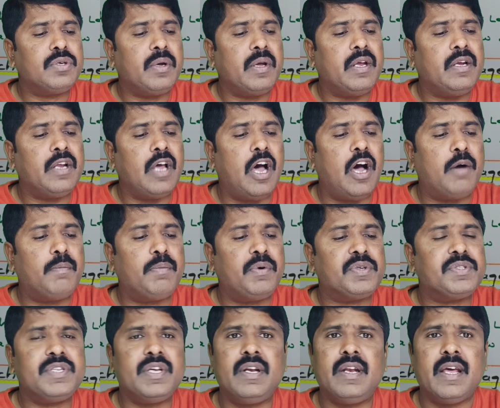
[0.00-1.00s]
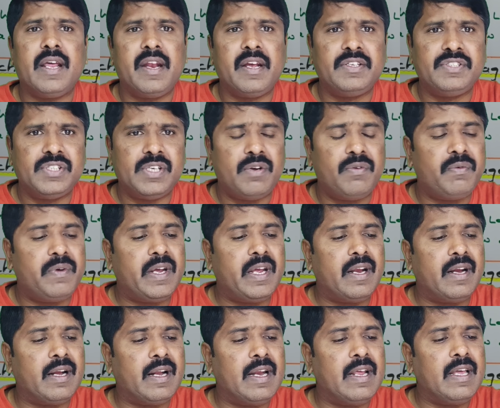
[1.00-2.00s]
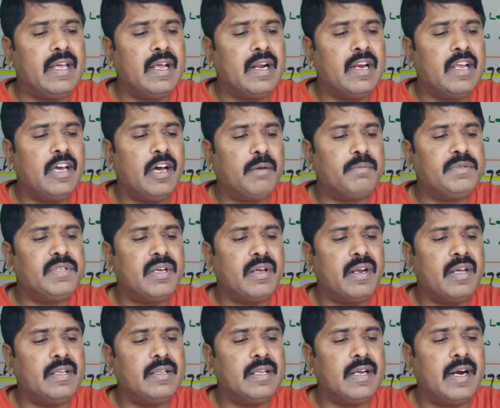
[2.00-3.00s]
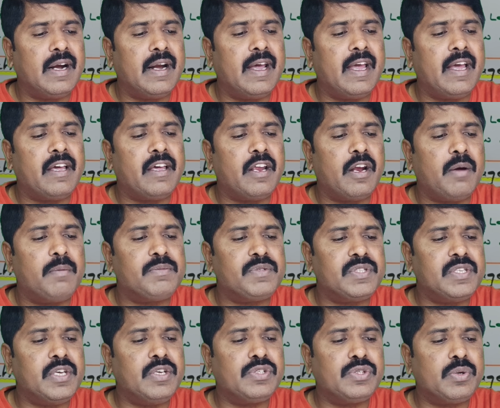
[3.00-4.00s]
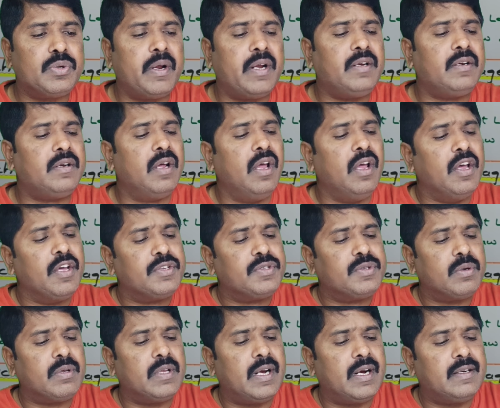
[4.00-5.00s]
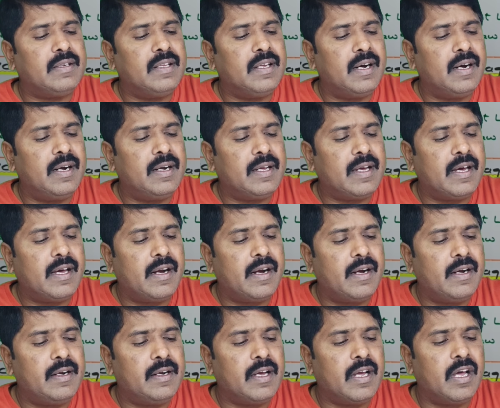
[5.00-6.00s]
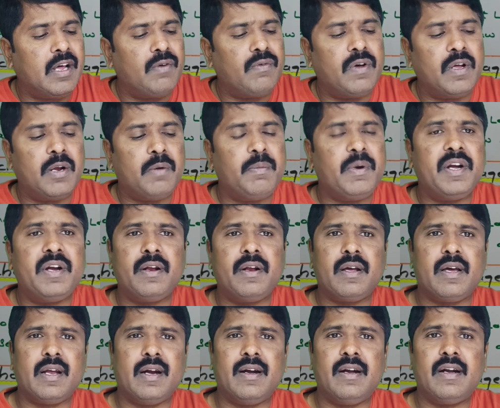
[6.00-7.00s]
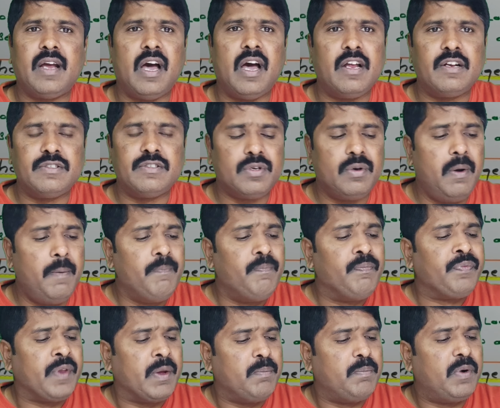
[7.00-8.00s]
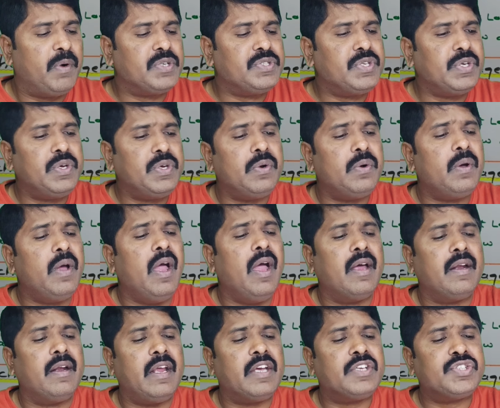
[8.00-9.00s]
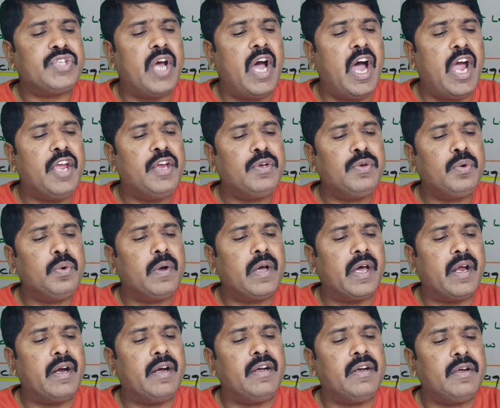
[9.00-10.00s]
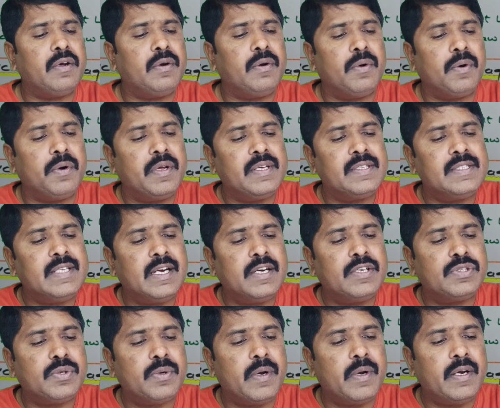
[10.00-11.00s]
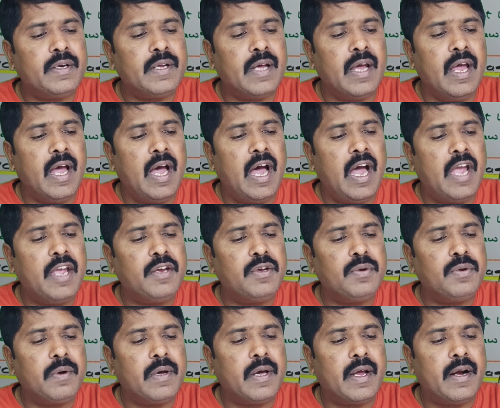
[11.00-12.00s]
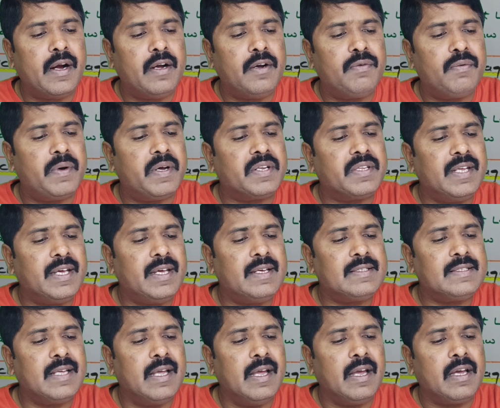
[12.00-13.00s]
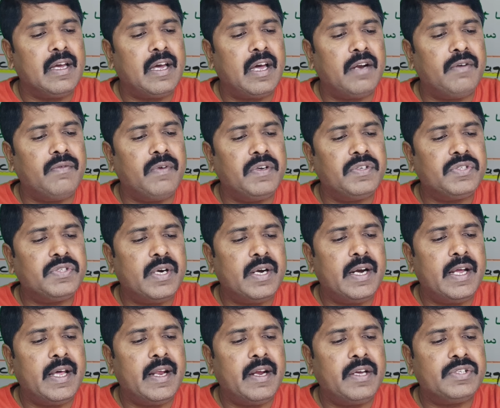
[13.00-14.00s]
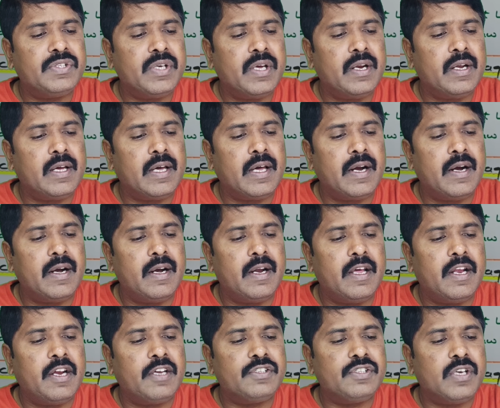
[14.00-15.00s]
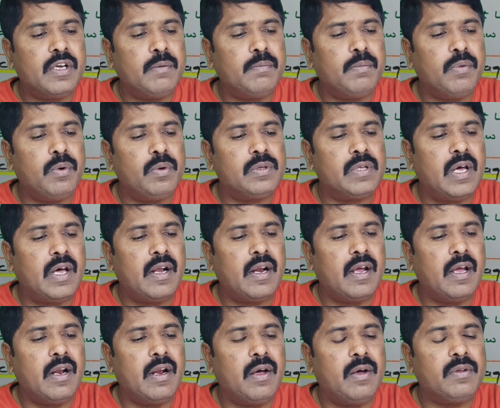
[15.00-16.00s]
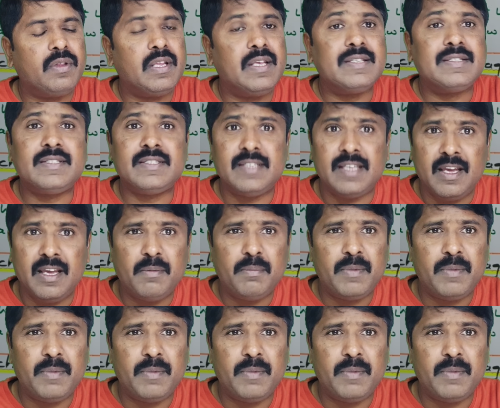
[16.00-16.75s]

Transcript: in opposite direction, we can clearly observe in the diagram. See student, so that current galvanometer current also positive. Next I2 current, notice that student, I2 current for this conventional direction, current direction both are along the same